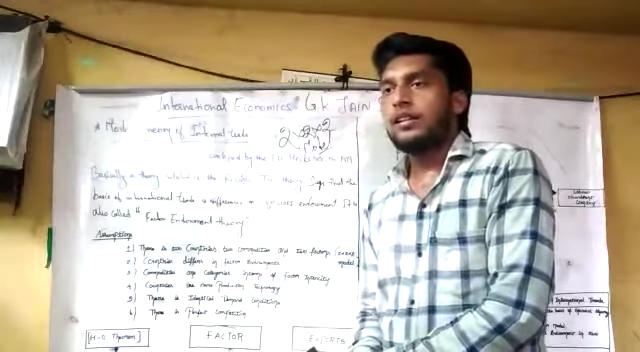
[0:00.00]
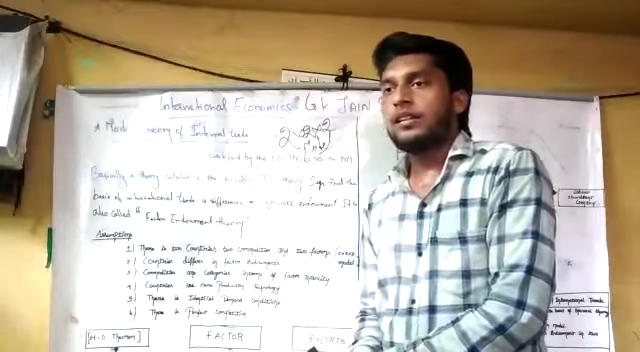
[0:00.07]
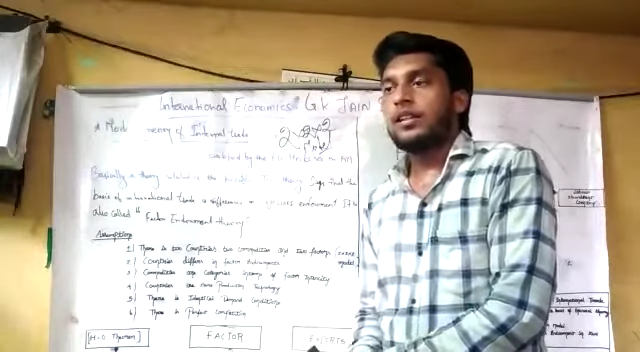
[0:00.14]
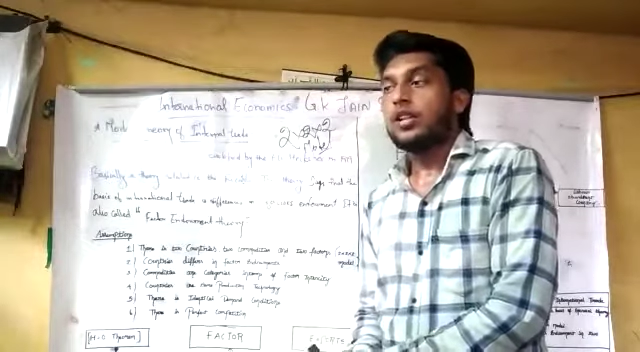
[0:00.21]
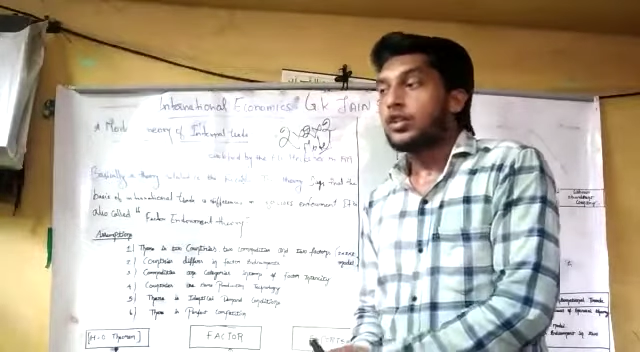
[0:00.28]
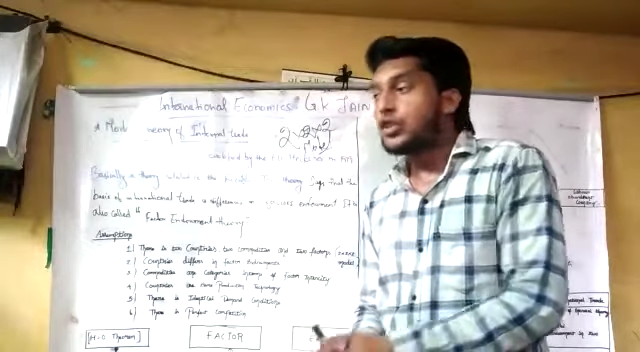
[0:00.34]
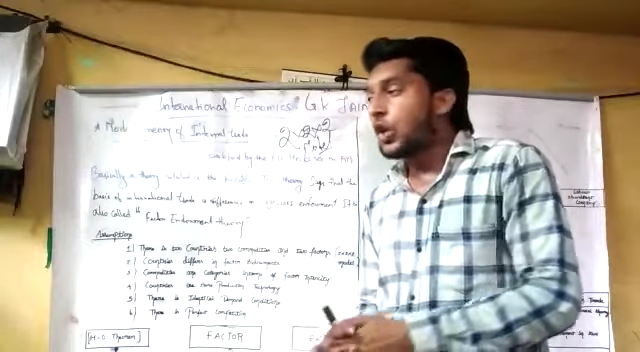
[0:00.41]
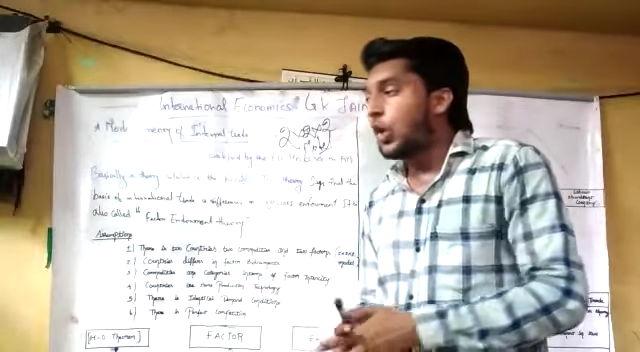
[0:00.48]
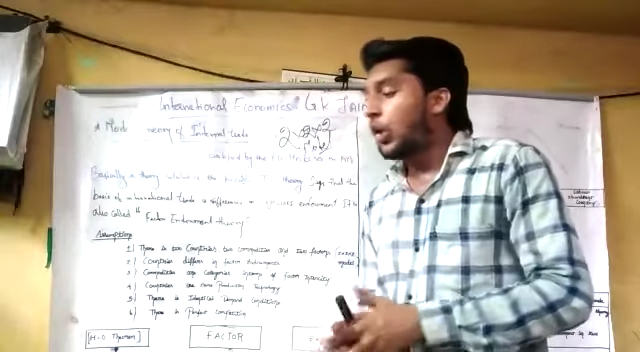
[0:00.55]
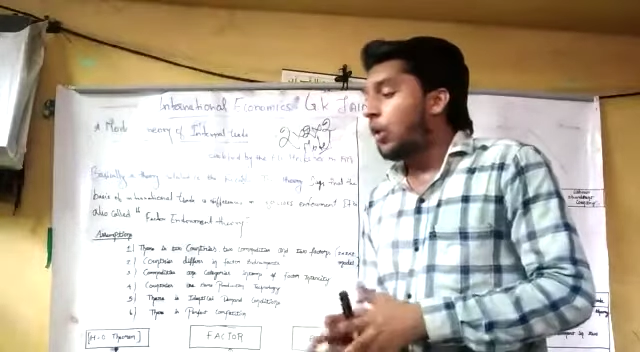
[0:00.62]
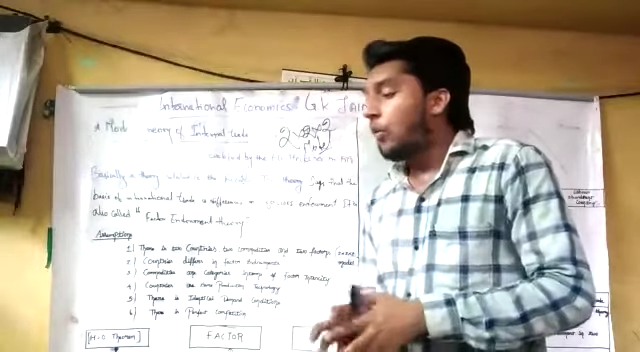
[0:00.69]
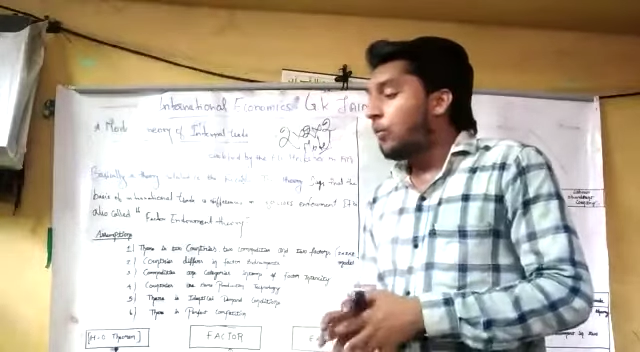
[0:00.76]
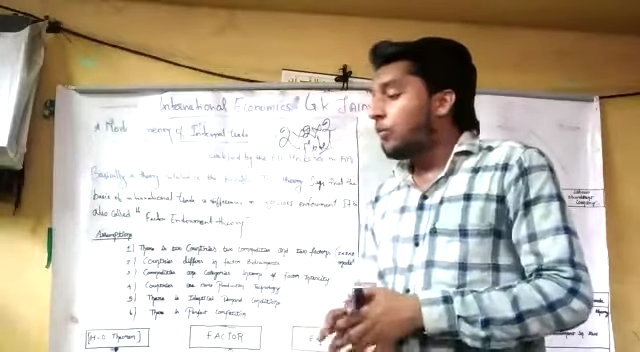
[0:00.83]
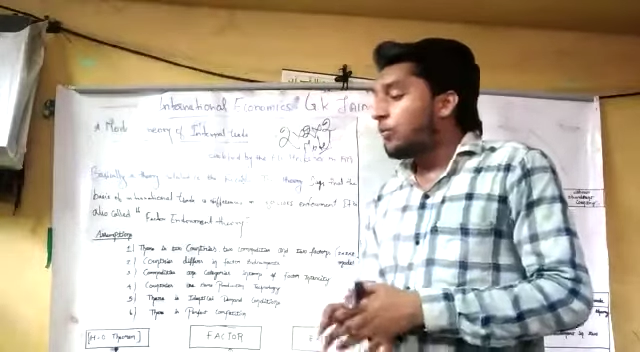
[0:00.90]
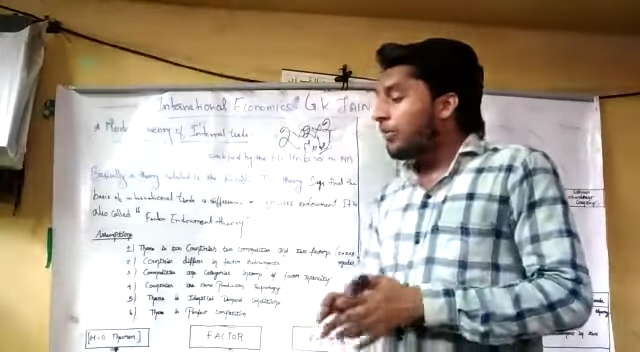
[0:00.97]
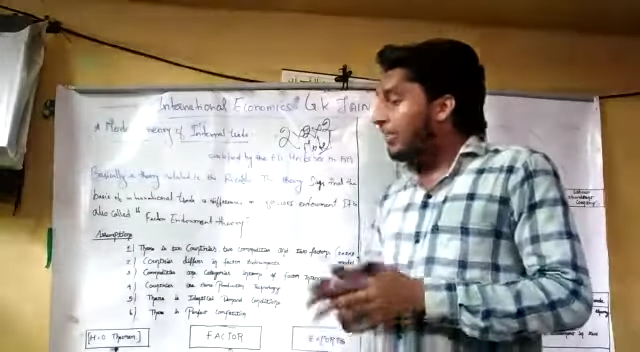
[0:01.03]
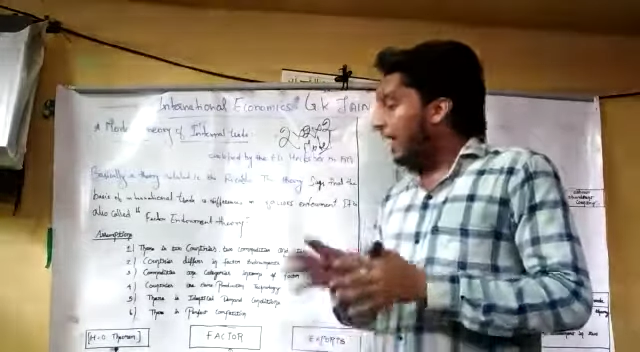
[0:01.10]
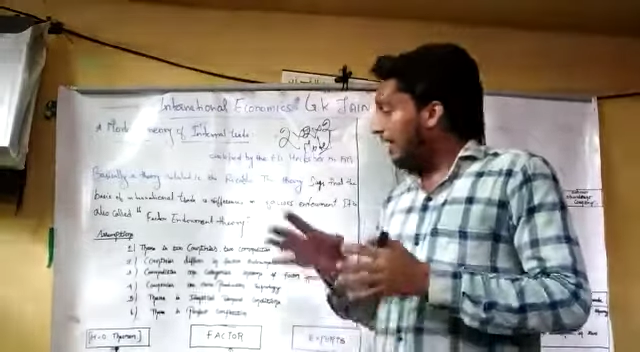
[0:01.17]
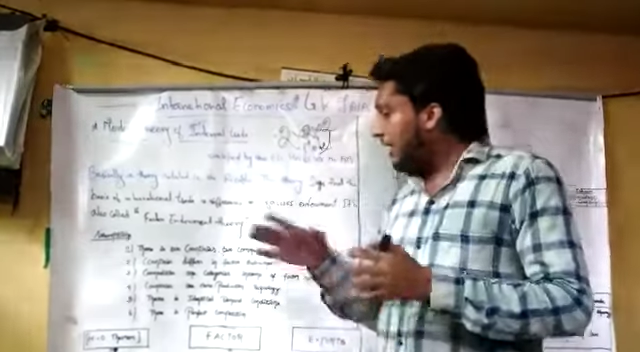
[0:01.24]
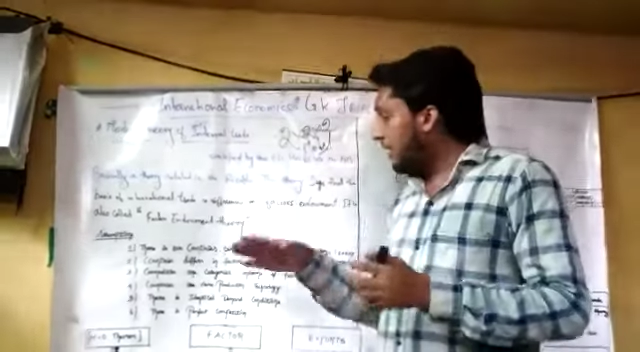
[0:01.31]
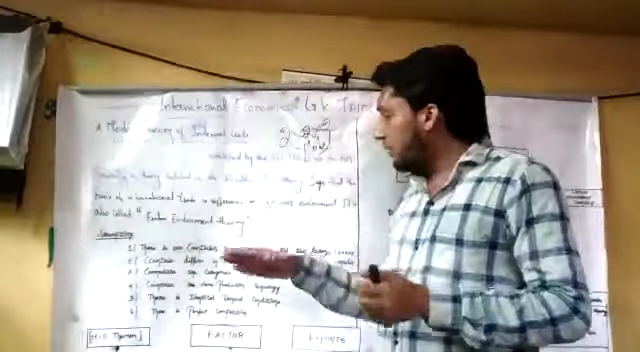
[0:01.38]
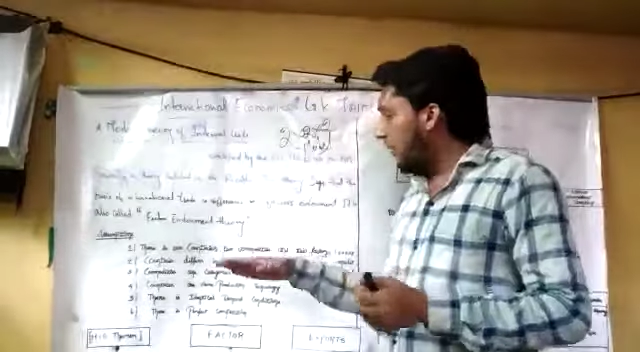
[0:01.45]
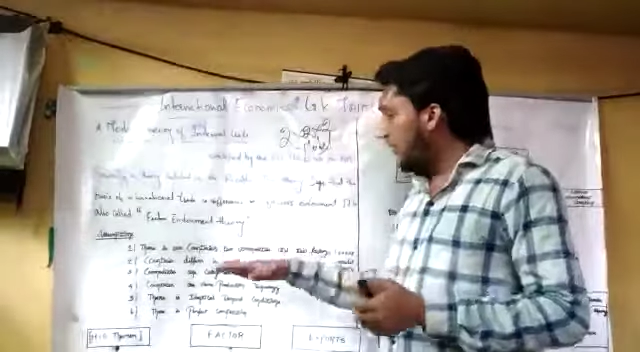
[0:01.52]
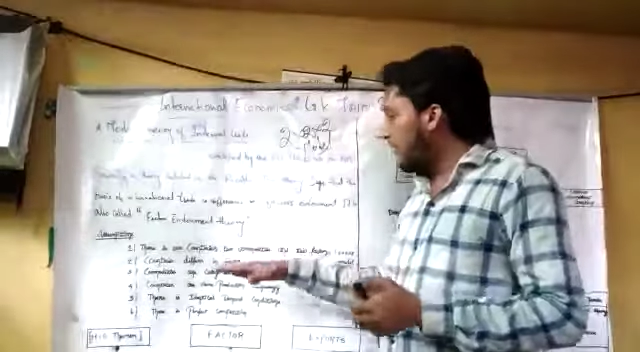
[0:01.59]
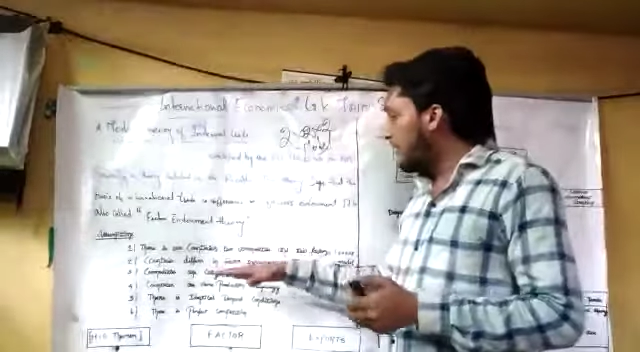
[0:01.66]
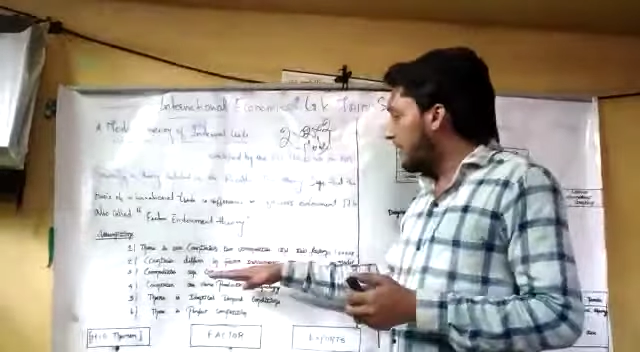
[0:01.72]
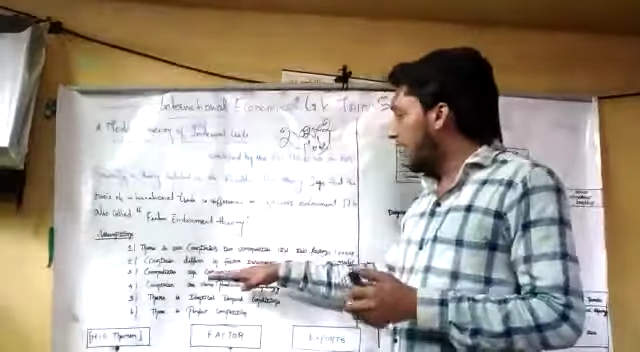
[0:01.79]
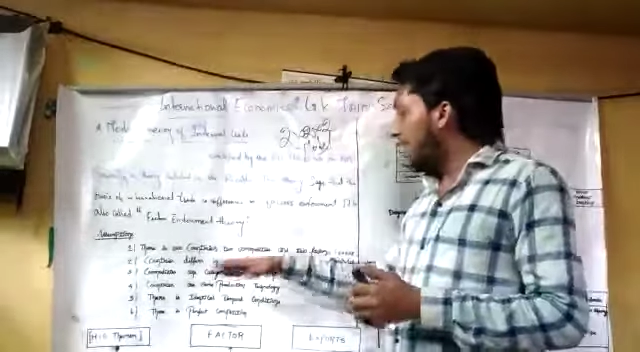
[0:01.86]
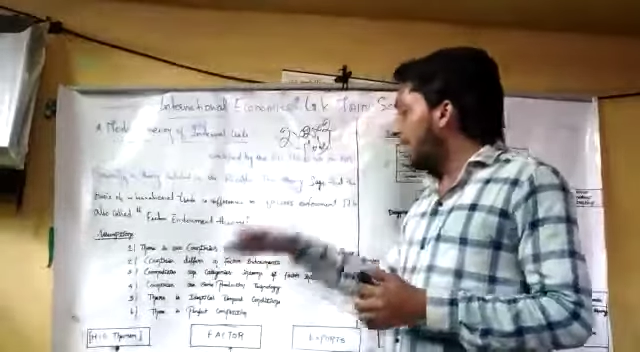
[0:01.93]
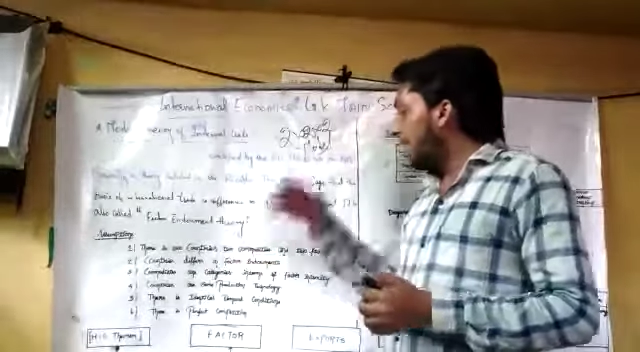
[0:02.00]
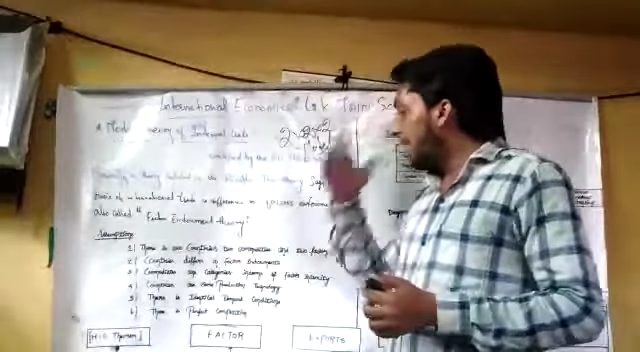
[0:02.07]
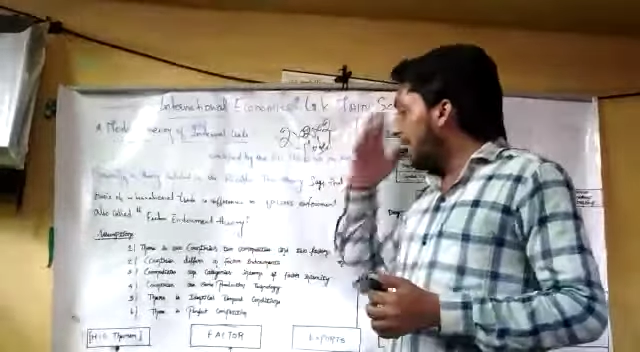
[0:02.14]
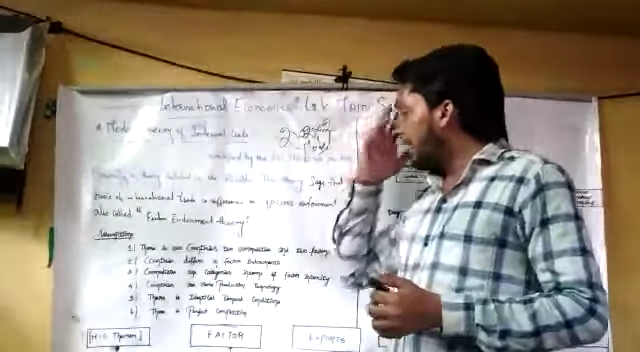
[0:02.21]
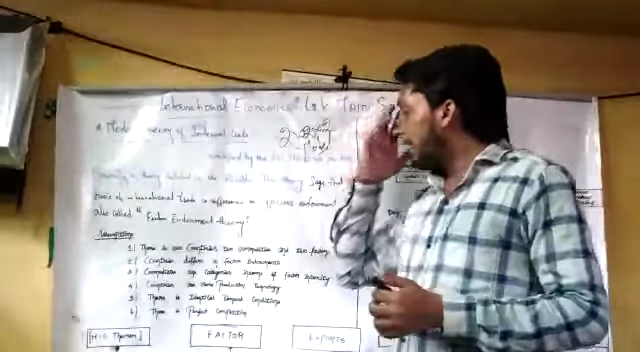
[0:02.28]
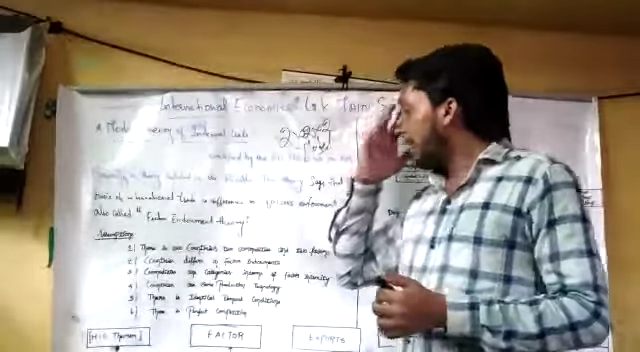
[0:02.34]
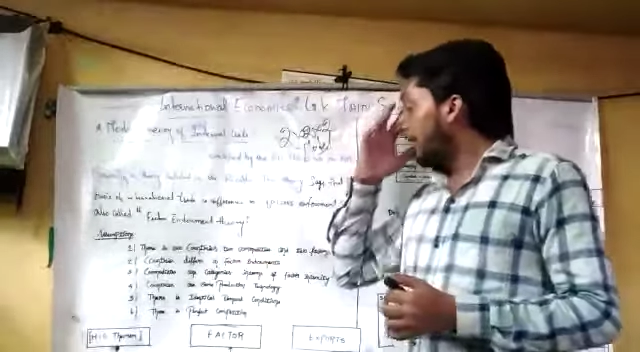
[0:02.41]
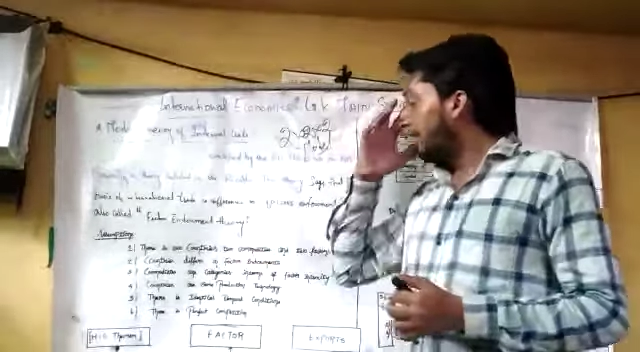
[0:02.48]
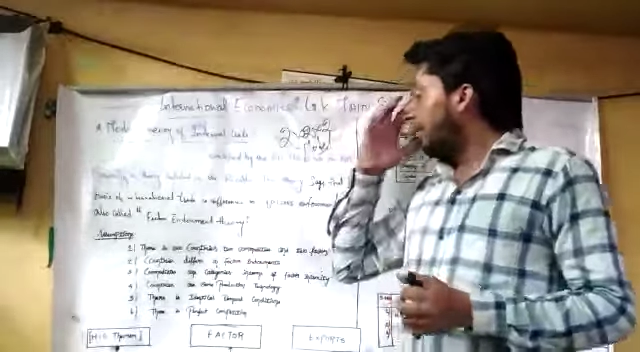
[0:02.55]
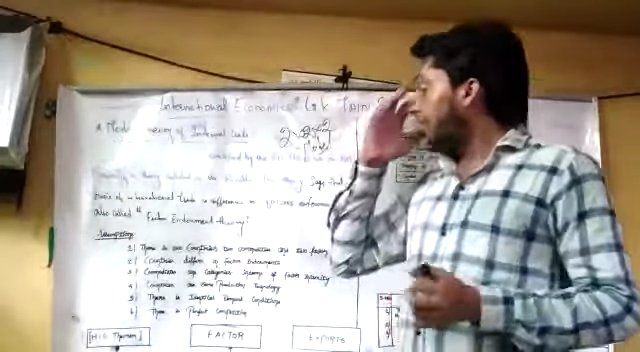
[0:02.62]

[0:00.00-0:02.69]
So that is what it says, that the